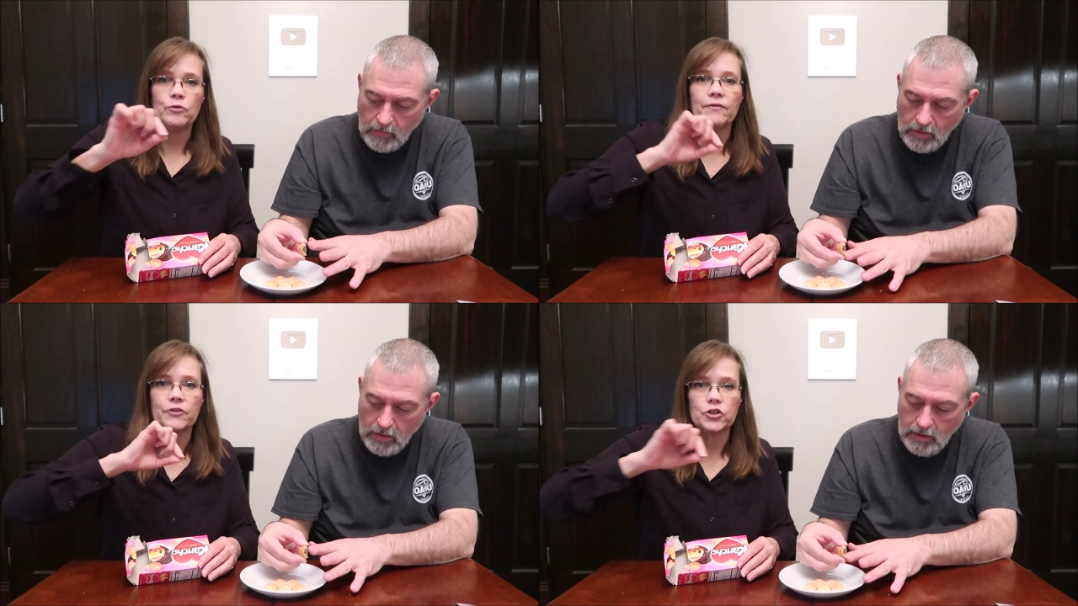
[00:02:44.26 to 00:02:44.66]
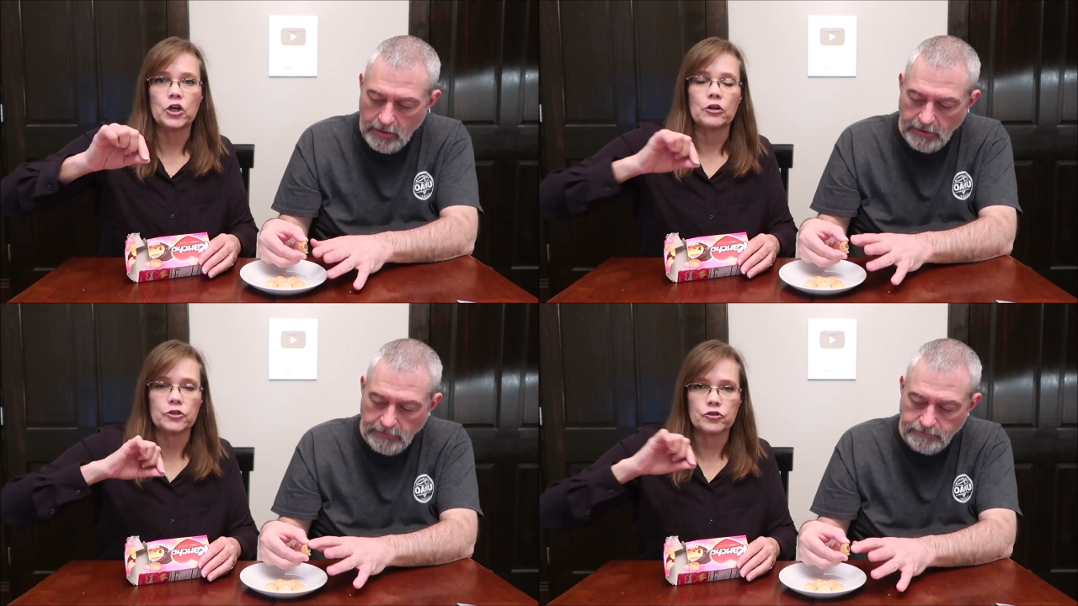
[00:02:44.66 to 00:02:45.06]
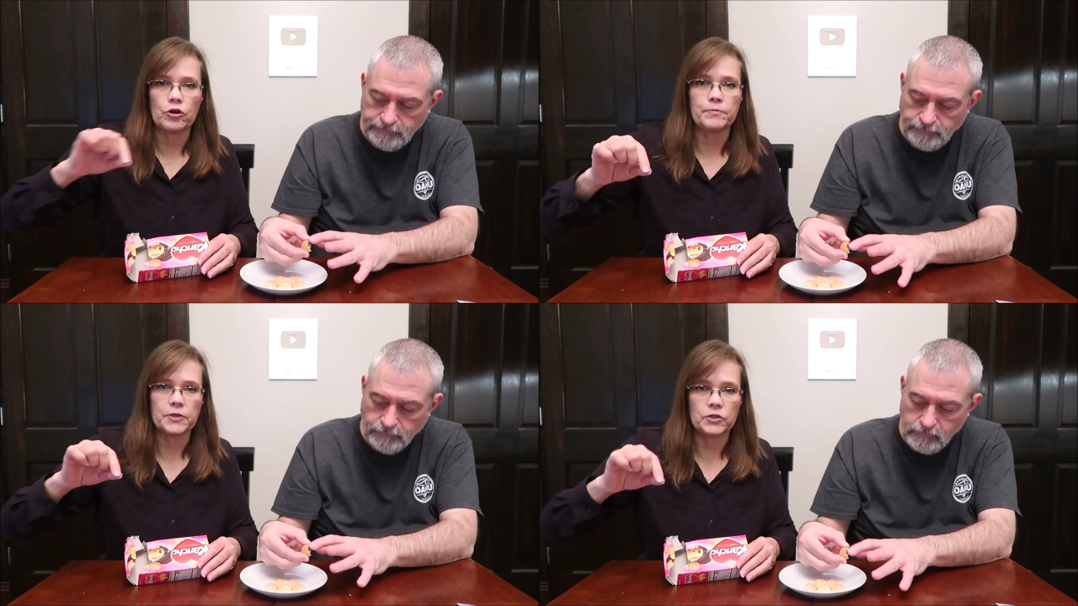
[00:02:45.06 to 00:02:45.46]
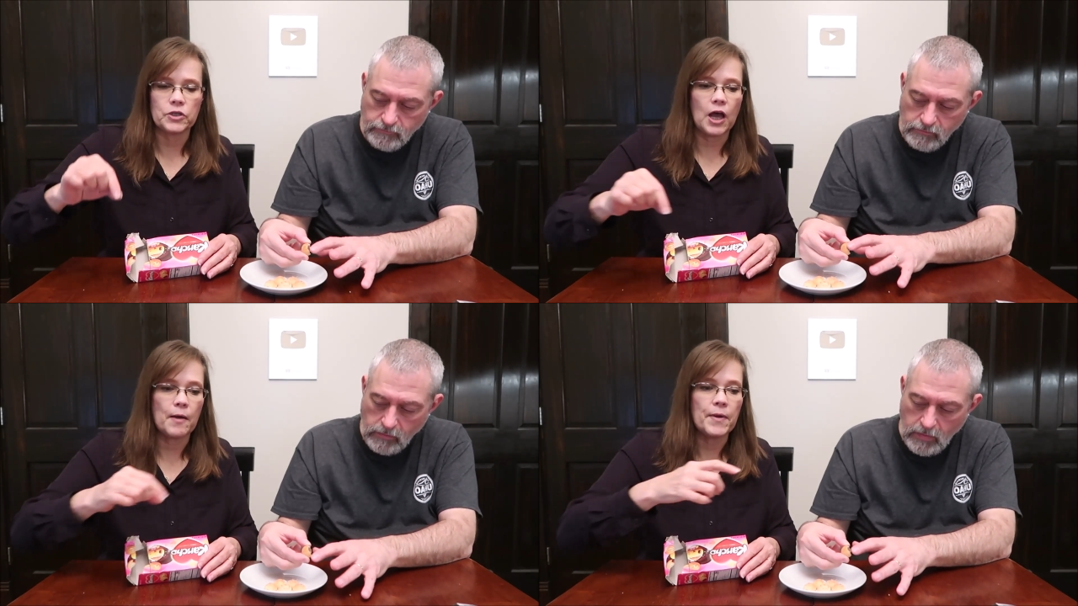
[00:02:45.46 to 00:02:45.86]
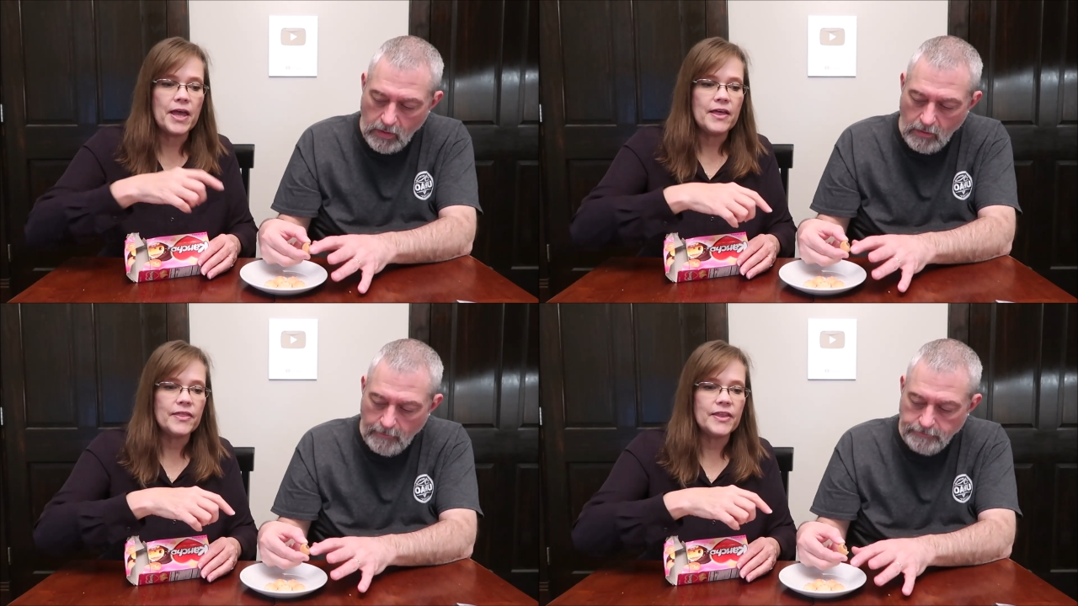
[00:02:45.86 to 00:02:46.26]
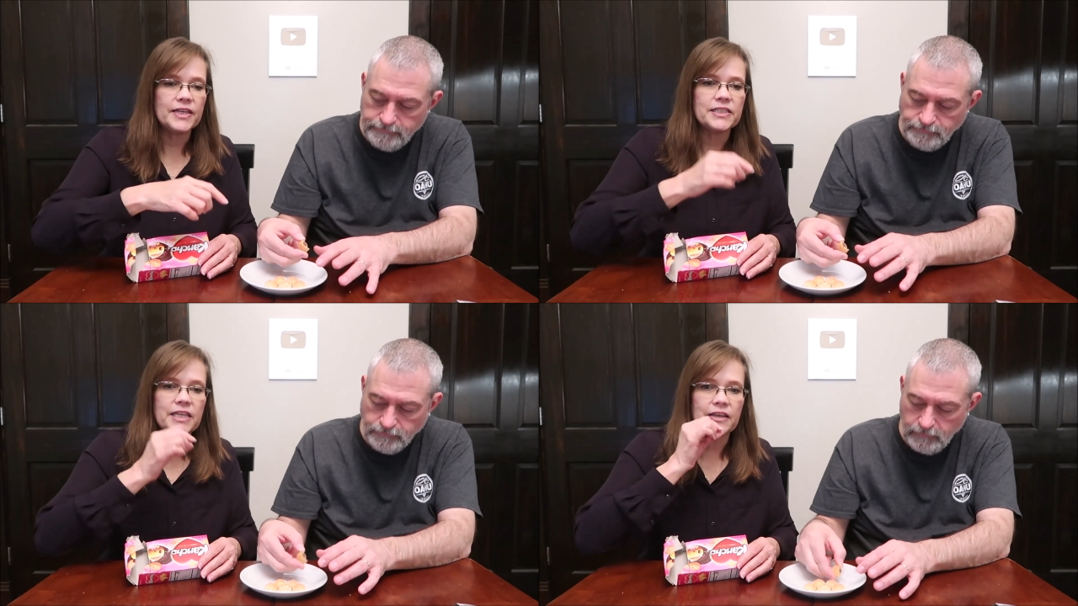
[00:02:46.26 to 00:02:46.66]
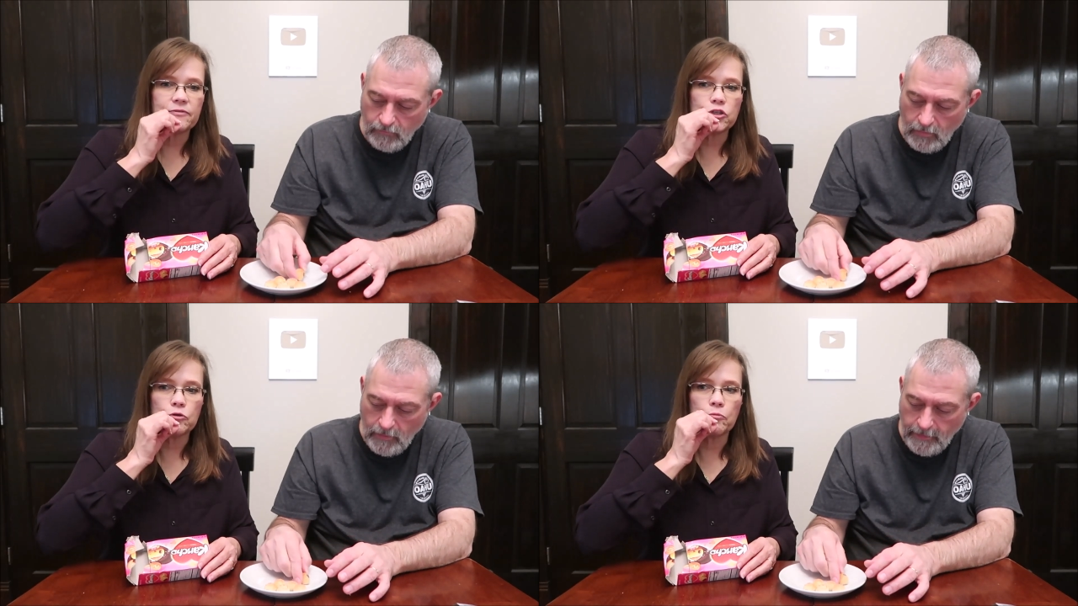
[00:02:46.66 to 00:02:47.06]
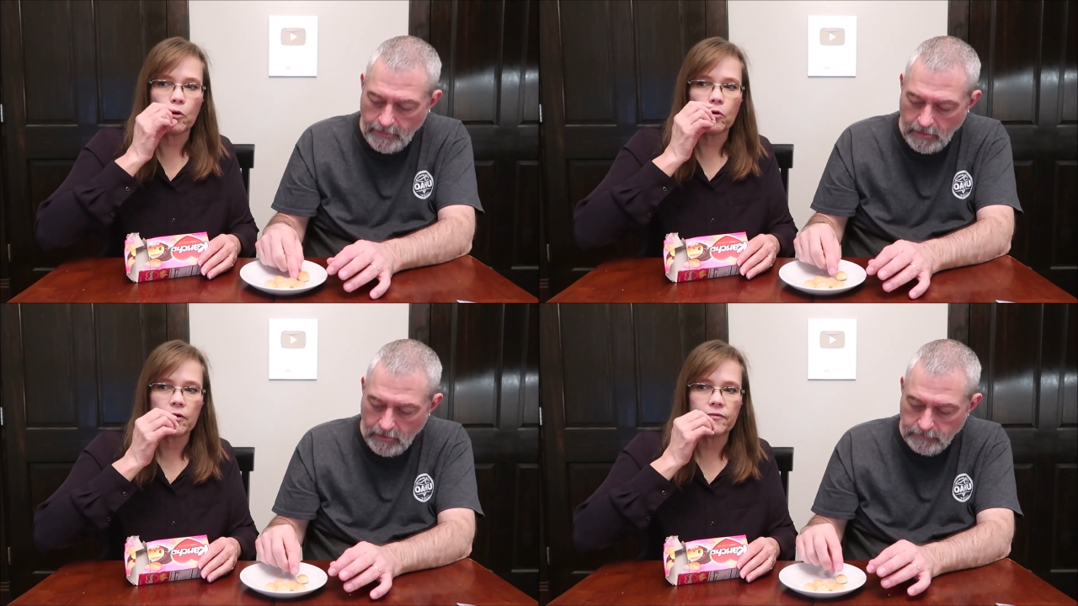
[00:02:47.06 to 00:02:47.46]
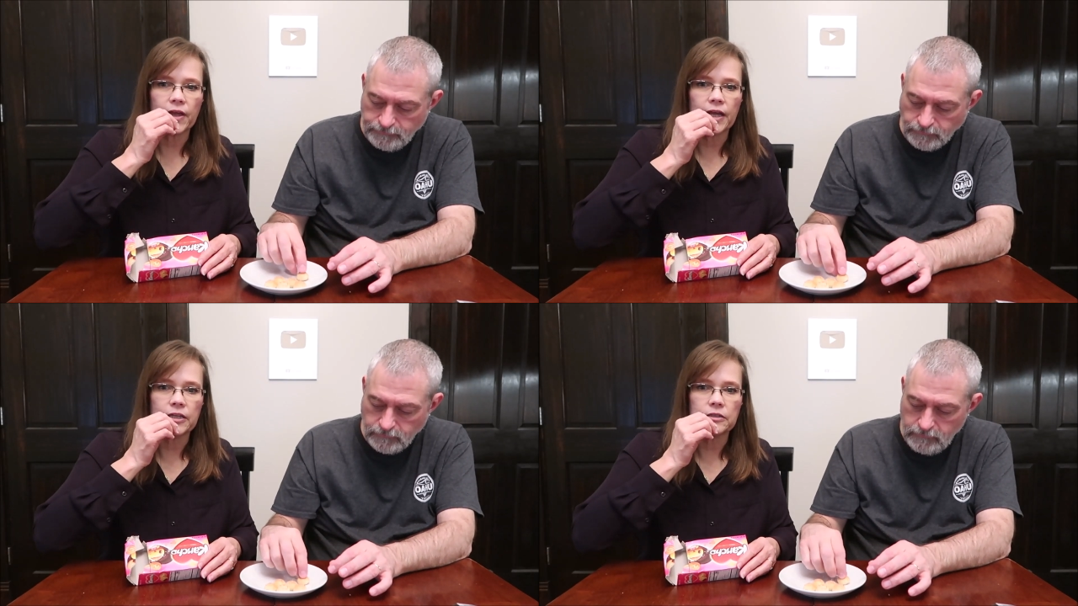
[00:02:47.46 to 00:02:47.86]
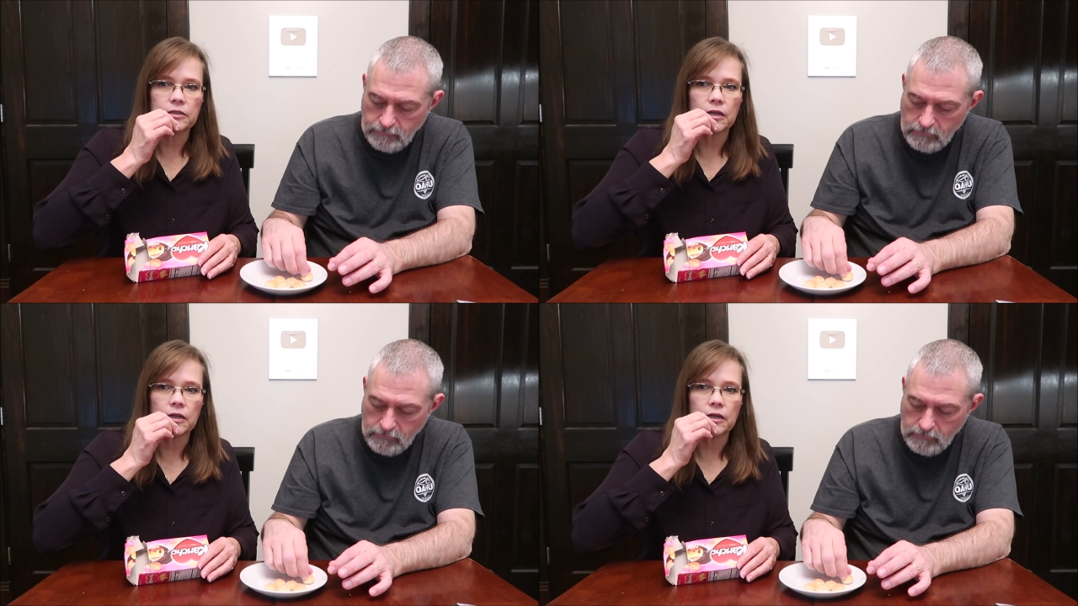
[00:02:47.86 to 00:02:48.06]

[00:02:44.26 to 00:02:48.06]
Speaker 1: you have the chocolate stripes on top. This gives you more of that